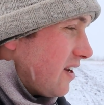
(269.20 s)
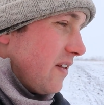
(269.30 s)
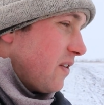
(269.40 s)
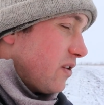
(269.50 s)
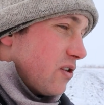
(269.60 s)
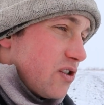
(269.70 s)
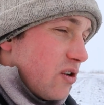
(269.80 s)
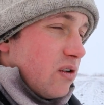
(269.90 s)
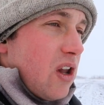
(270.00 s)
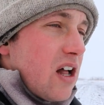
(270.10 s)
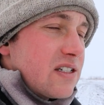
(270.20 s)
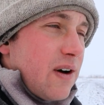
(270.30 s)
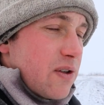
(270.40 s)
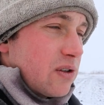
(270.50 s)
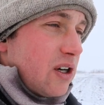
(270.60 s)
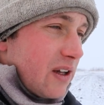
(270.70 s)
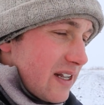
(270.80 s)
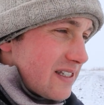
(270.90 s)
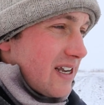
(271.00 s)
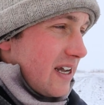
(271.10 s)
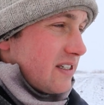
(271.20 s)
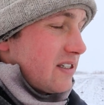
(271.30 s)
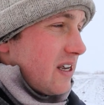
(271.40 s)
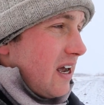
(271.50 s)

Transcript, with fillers: and, there's you know lots of other little insights.